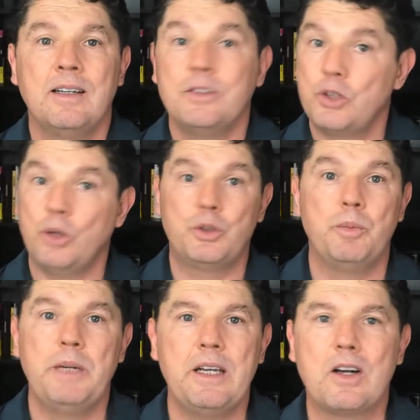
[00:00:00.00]
social
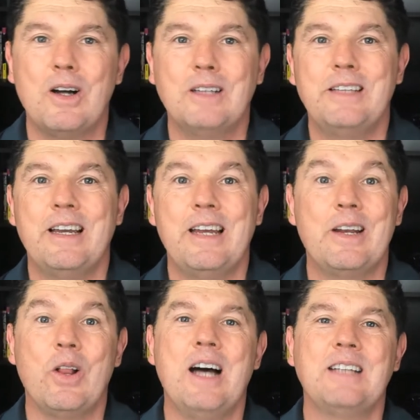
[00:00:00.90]
media content, and
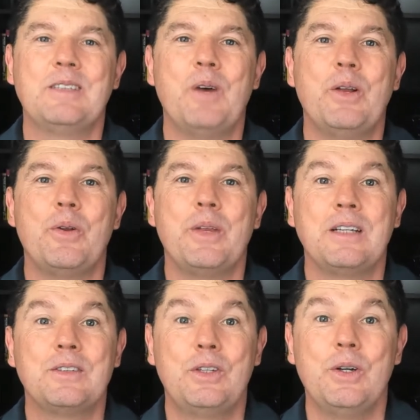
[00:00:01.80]
lots of other
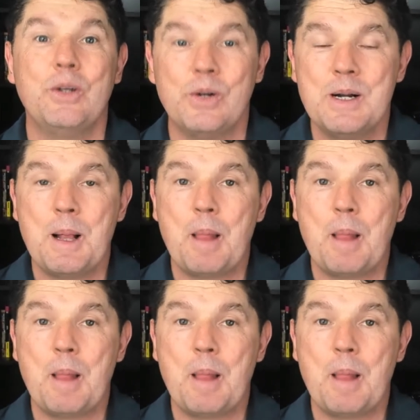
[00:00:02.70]
things too.